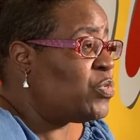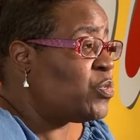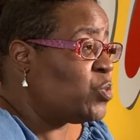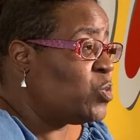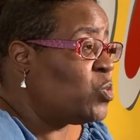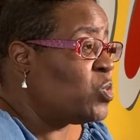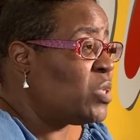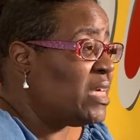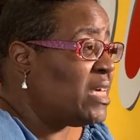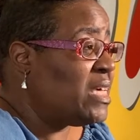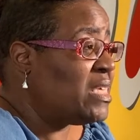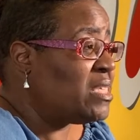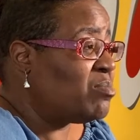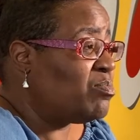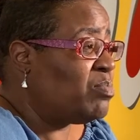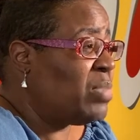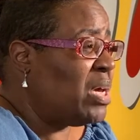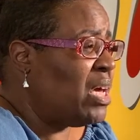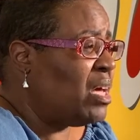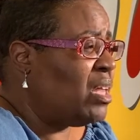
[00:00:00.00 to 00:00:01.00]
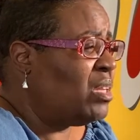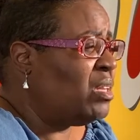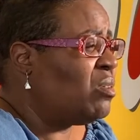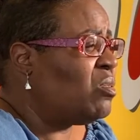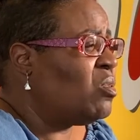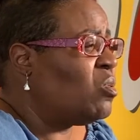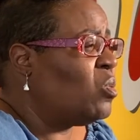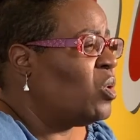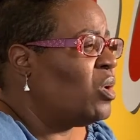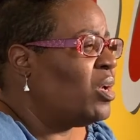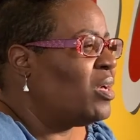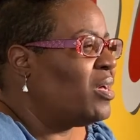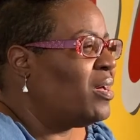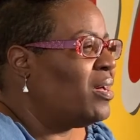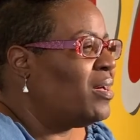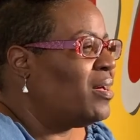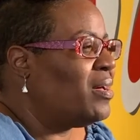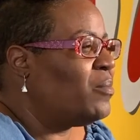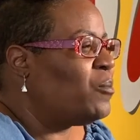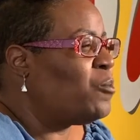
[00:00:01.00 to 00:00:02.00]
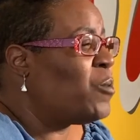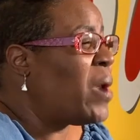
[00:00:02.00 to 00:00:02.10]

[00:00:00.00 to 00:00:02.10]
through this, being a little uh,